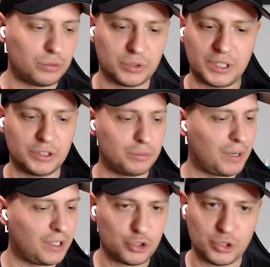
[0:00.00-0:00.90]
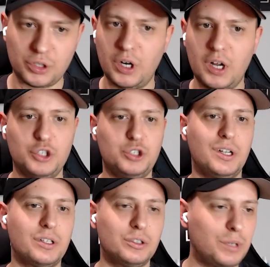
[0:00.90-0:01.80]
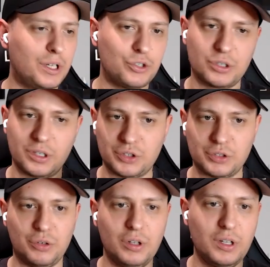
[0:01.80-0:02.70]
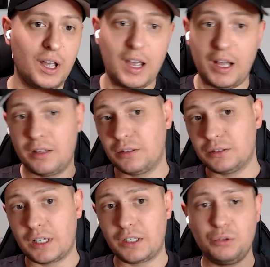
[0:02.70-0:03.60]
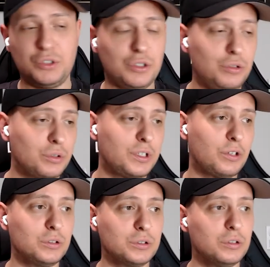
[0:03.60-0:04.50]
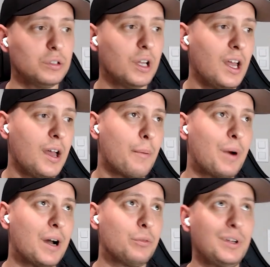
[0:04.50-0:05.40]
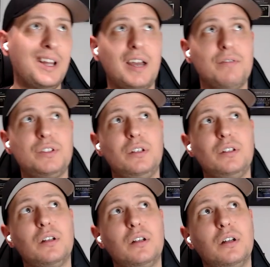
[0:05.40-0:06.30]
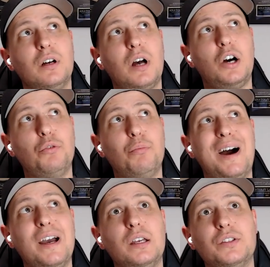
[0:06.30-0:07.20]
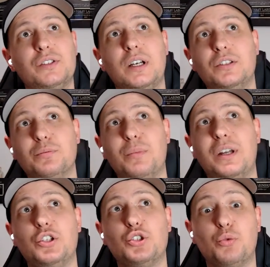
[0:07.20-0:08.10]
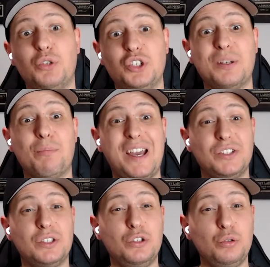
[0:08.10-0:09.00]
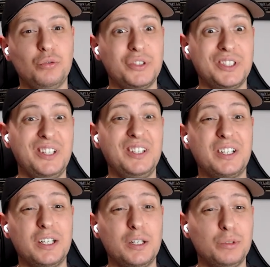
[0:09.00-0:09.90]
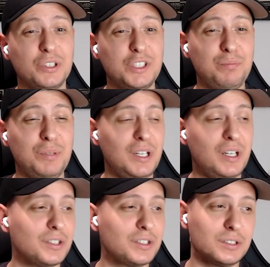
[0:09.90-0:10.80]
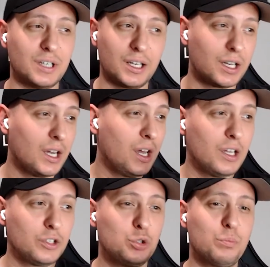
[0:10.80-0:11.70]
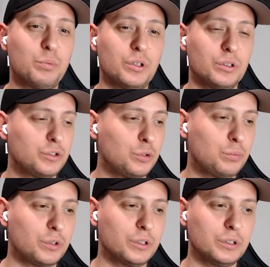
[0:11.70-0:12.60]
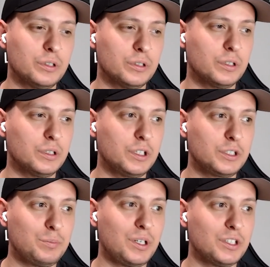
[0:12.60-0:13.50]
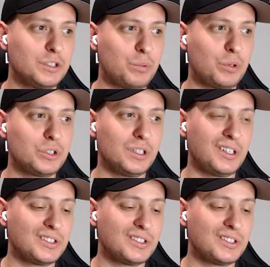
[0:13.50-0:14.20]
to sales manager, general manager, and so on, and like you secured and all good. But when I have seen how my sales manager, which is amazing dude with incredible experience, like super experienced person in